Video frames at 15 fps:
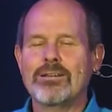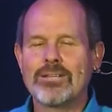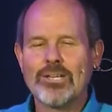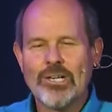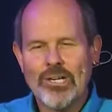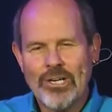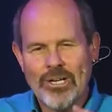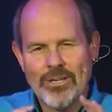that
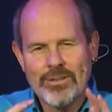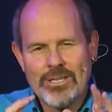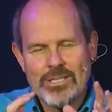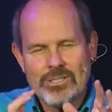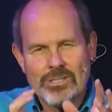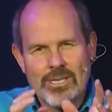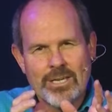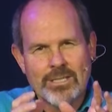all
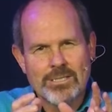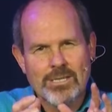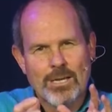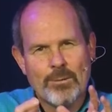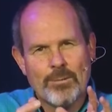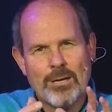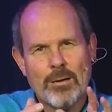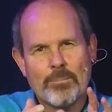these things
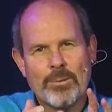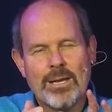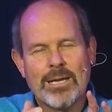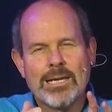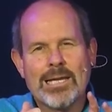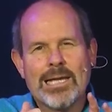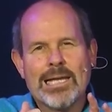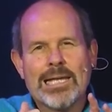come up
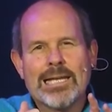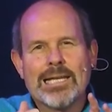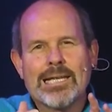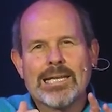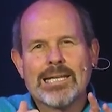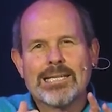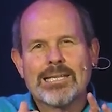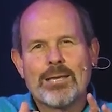and
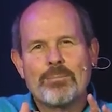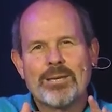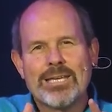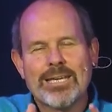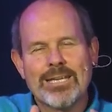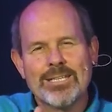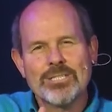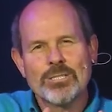they
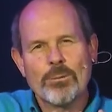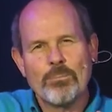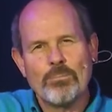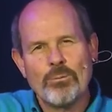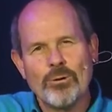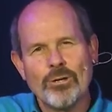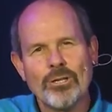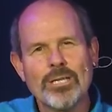begin to
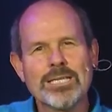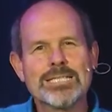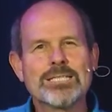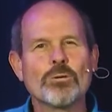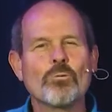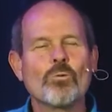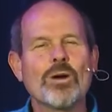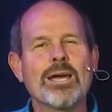pull
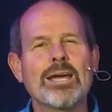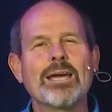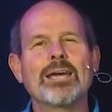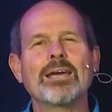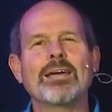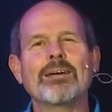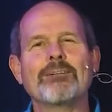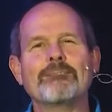us
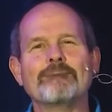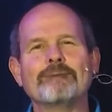away.